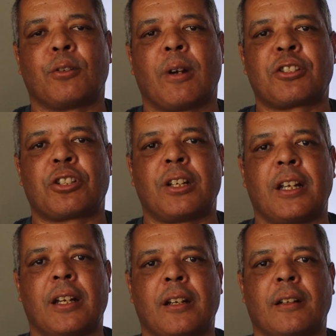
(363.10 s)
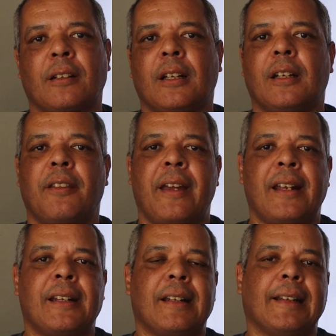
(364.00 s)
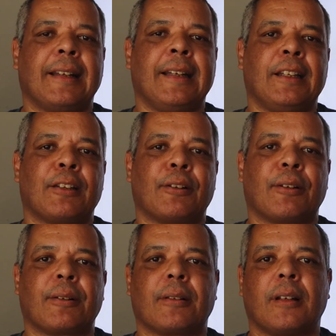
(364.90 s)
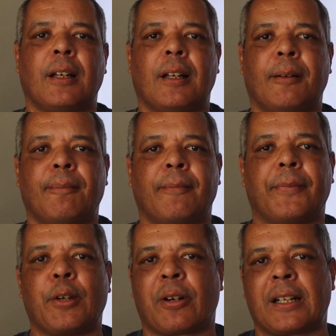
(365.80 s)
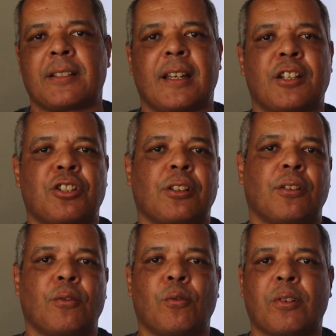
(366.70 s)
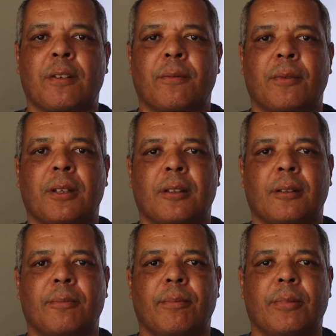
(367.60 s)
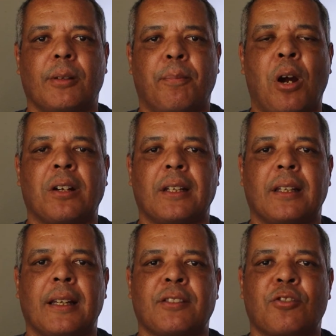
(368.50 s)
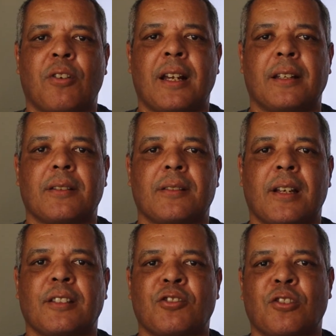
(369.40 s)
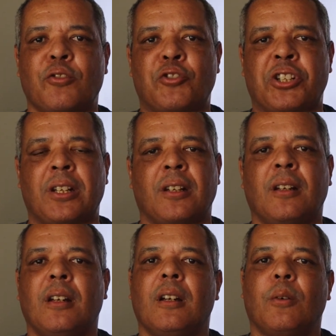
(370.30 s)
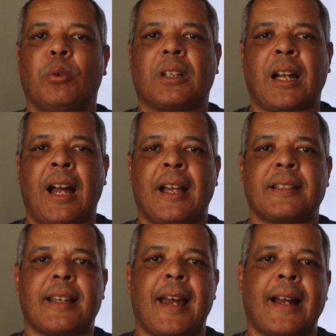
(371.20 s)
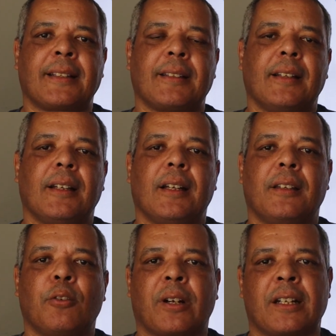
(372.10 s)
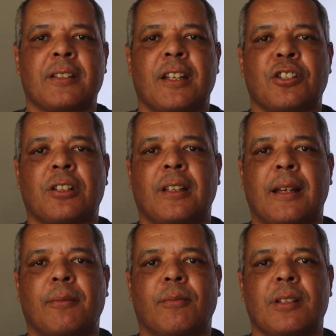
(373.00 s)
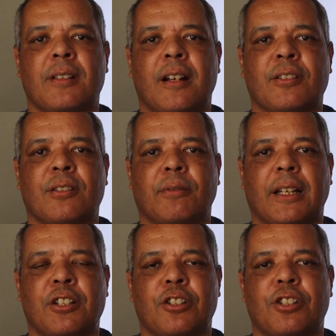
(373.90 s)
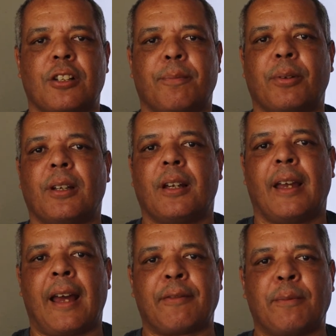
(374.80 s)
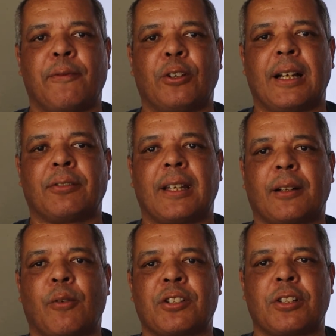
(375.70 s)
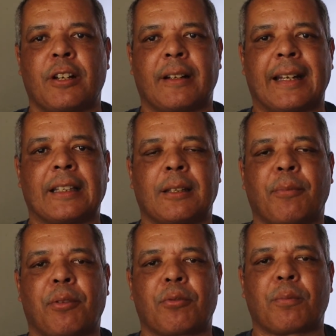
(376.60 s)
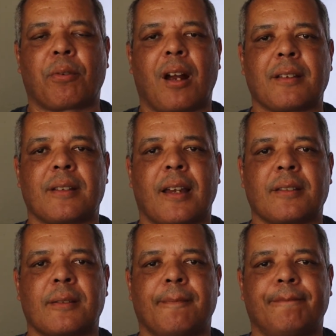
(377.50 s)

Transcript: the questionnaire, then either the organization or the party that's trying to sell the solution will contact the organization that desires the relationship, have them fill out that questionnaire and get them through the process.